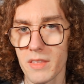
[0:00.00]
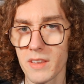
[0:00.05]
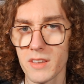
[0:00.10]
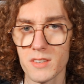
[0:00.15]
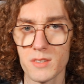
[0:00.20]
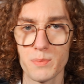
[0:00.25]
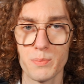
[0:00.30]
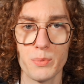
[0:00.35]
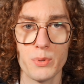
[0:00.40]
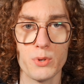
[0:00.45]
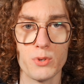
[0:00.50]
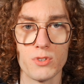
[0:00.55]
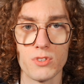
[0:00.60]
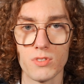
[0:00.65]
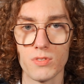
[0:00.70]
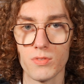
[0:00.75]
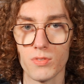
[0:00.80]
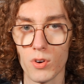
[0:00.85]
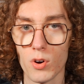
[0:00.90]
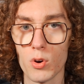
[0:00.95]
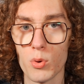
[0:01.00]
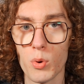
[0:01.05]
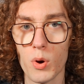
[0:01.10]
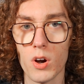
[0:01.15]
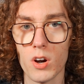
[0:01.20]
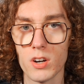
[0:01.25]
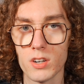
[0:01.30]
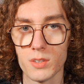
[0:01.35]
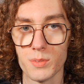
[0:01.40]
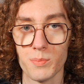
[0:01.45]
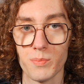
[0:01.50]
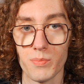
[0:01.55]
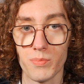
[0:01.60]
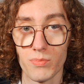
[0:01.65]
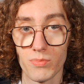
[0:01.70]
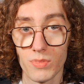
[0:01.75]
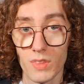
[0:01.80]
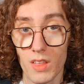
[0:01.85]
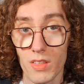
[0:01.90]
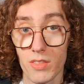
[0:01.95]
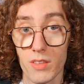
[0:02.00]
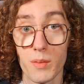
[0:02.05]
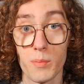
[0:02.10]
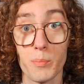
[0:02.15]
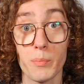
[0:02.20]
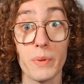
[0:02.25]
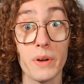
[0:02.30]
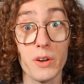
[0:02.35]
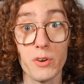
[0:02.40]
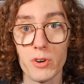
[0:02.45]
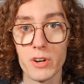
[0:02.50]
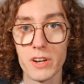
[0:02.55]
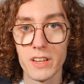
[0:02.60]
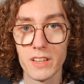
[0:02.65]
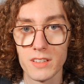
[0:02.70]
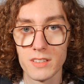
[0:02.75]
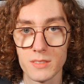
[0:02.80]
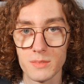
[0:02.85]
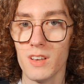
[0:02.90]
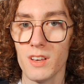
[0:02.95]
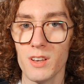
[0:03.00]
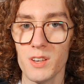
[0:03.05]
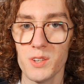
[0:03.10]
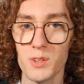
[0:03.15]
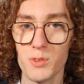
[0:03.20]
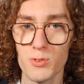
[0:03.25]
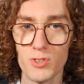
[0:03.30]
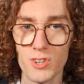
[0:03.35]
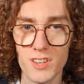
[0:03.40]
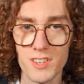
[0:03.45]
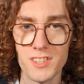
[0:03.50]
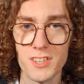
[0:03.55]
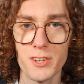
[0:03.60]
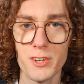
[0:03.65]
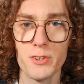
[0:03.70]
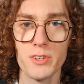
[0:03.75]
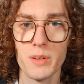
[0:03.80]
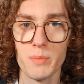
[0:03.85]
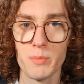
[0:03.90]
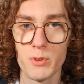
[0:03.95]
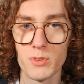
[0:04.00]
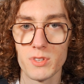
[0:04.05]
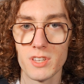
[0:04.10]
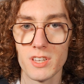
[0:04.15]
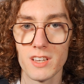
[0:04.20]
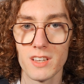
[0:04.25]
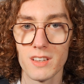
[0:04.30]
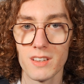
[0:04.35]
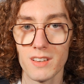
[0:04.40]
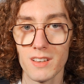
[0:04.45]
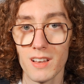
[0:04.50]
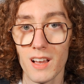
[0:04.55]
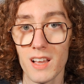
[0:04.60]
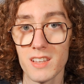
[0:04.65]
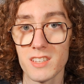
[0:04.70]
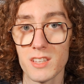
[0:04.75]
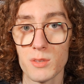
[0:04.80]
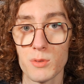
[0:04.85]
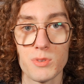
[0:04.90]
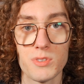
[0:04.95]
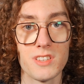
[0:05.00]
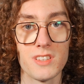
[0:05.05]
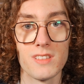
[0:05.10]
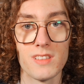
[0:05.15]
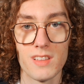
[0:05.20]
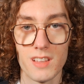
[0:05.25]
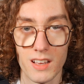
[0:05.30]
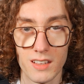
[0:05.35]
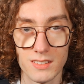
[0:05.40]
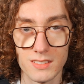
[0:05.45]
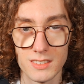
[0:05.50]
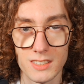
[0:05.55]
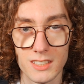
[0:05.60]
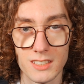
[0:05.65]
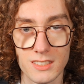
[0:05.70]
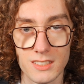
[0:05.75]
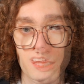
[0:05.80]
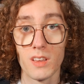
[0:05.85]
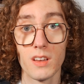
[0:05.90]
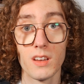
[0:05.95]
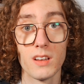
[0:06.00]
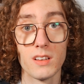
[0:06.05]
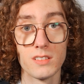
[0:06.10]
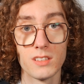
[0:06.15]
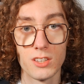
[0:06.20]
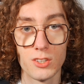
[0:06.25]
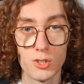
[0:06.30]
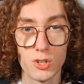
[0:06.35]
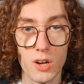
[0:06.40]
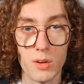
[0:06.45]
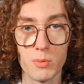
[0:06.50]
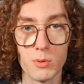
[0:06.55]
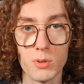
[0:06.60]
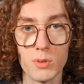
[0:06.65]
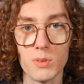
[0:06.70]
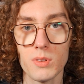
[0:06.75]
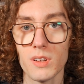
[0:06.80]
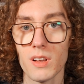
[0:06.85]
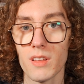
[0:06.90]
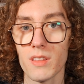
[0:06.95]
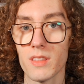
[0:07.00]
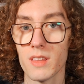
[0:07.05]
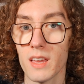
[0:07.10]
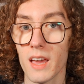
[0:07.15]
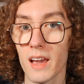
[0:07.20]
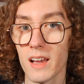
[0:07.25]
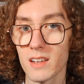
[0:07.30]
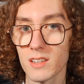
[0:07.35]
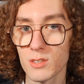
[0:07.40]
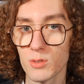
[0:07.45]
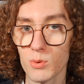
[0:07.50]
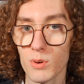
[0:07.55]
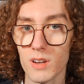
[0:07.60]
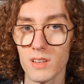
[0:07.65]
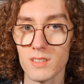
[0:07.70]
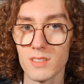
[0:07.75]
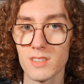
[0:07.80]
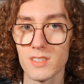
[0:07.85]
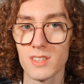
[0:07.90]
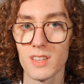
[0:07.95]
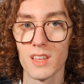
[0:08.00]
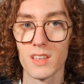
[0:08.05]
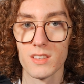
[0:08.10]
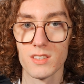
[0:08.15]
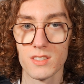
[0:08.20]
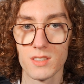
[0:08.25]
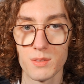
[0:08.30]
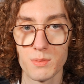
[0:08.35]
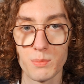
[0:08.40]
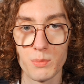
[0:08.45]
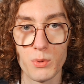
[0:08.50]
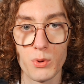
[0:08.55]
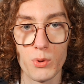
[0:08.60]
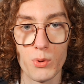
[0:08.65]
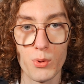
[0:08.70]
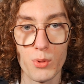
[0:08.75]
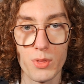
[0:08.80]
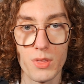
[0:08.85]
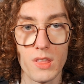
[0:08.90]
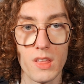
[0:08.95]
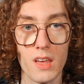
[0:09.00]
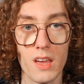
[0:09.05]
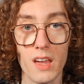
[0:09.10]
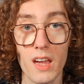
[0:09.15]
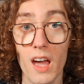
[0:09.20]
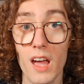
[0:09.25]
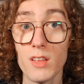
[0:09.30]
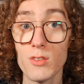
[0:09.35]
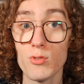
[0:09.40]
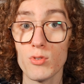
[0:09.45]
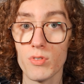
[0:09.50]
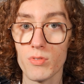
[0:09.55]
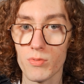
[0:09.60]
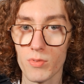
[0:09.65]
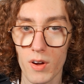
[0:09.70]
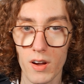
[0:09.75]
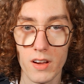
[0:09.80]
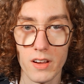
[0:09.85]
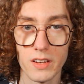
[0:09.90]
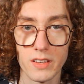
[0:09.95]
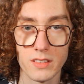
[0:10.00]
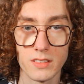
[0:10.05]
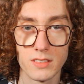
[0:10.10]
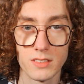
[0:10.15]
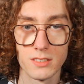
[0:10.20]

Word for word: is pushed forward, nothing buried. You just hear the music as it was intended. In the treble, the X1 stays smooth and refined.